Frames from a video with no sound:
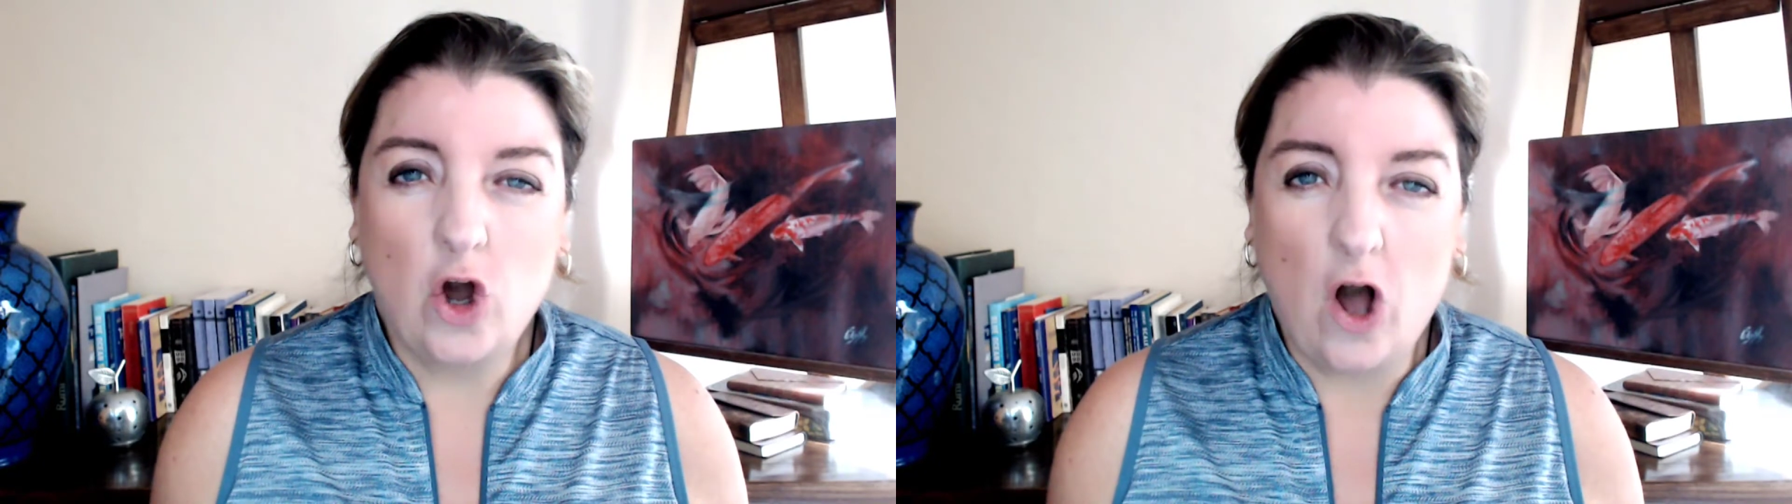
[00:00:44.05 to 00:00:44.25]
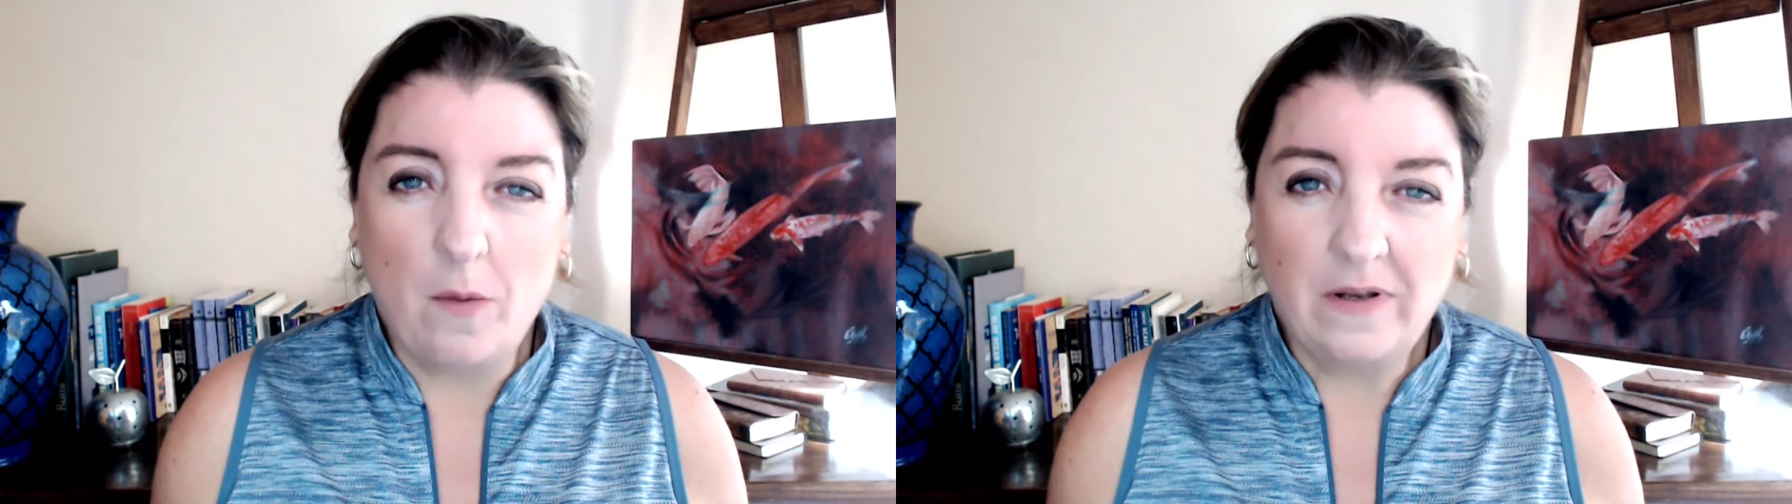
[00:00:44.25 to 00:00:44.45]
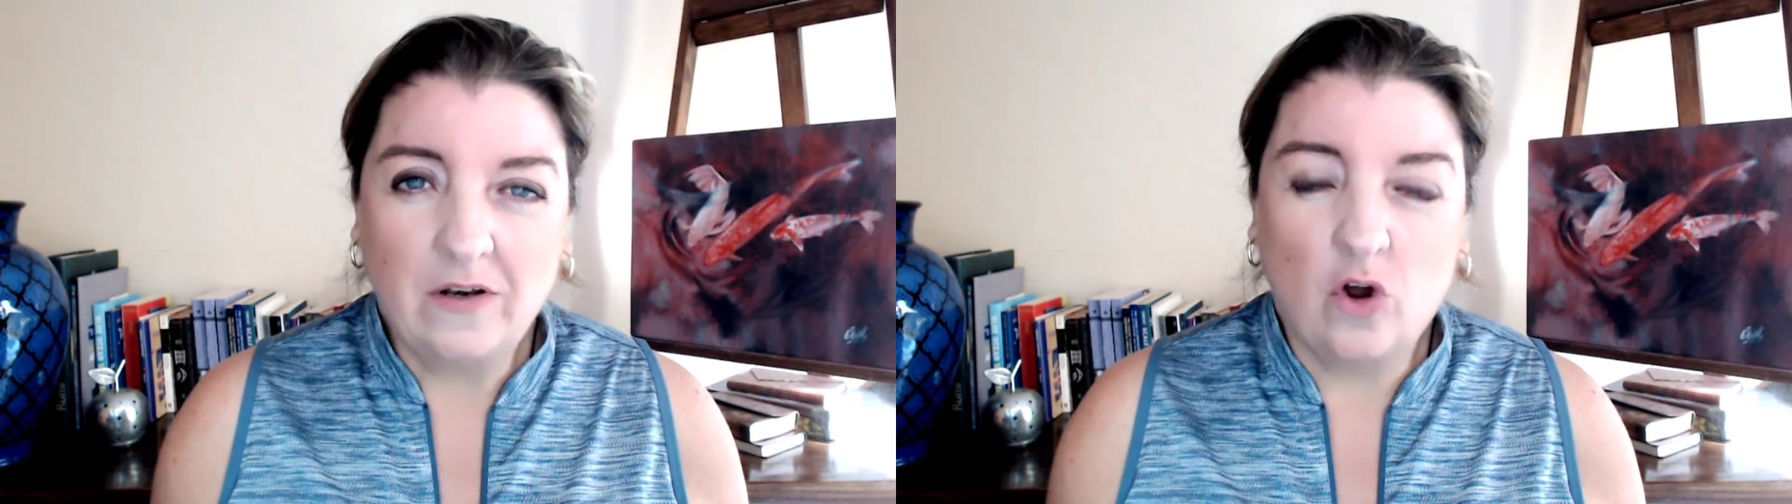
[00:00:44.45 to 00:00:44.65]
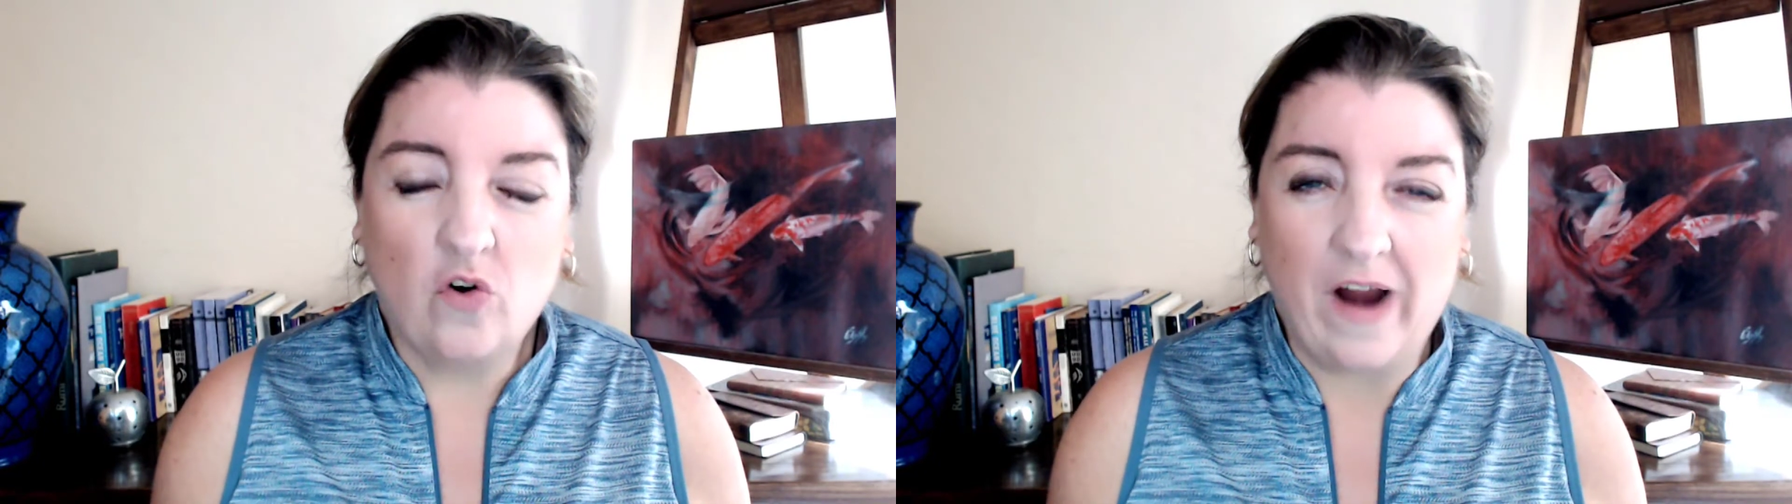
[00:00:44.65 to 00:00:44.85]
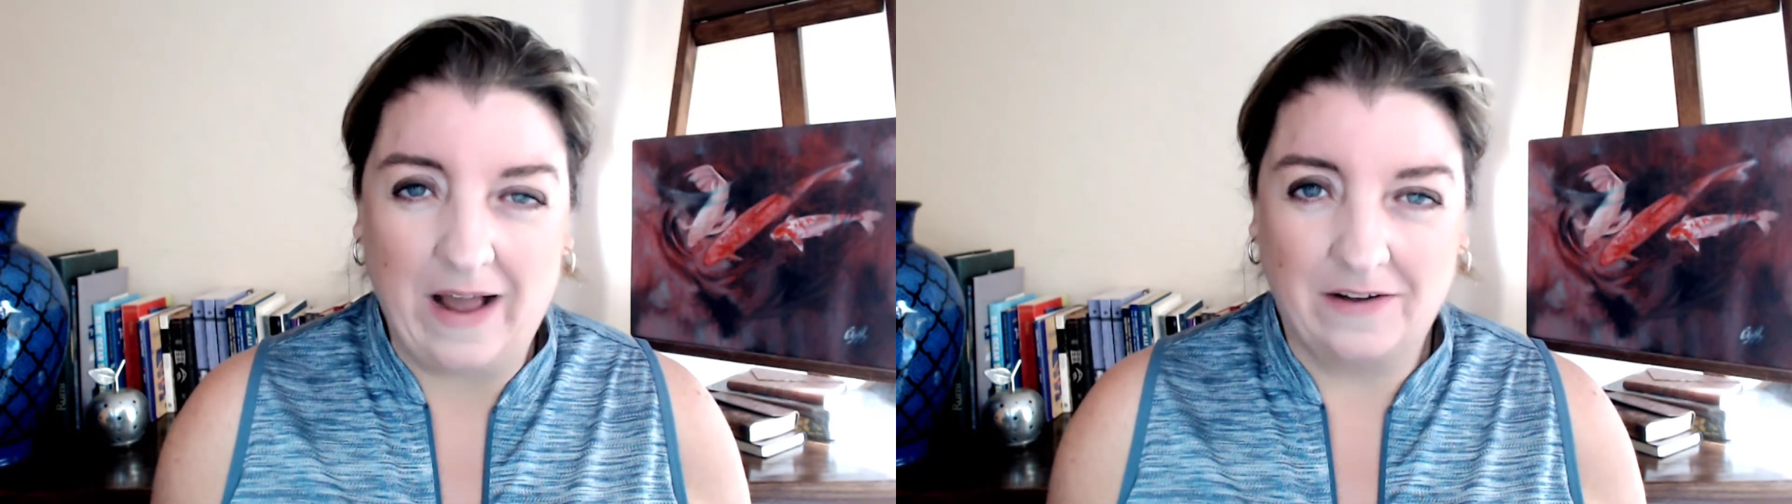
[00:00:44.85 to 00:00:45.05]
common
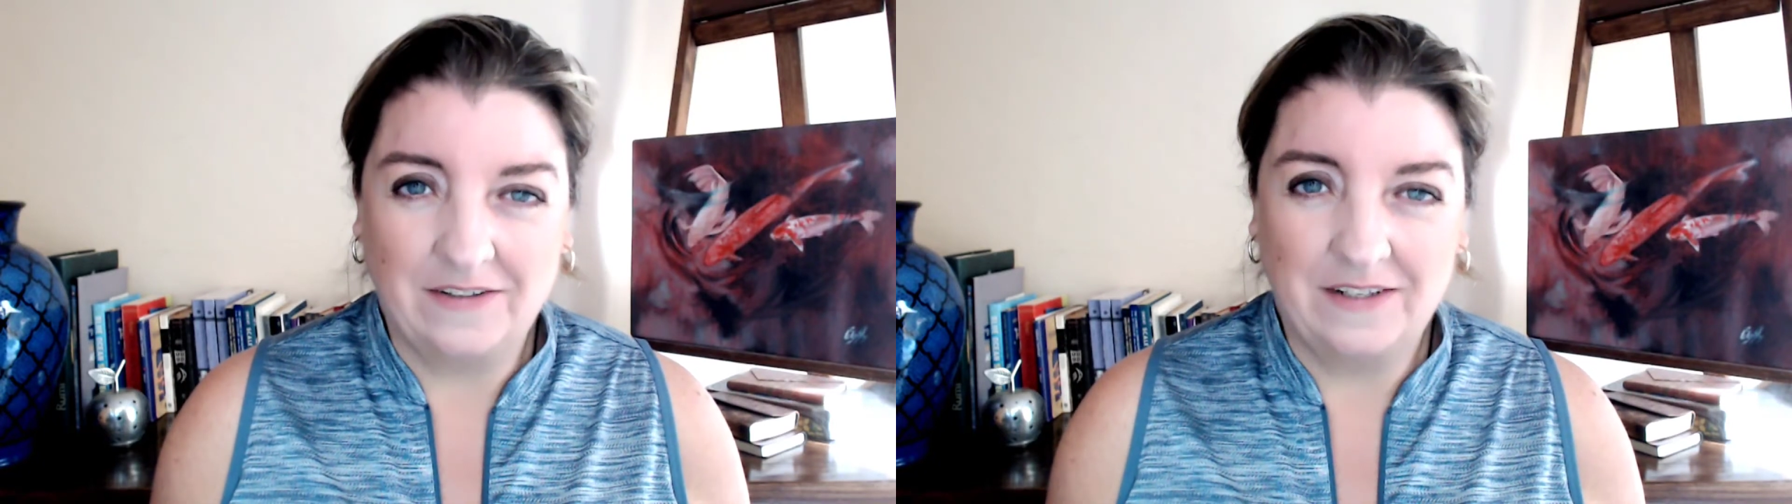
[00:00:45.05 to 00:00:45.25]
ground.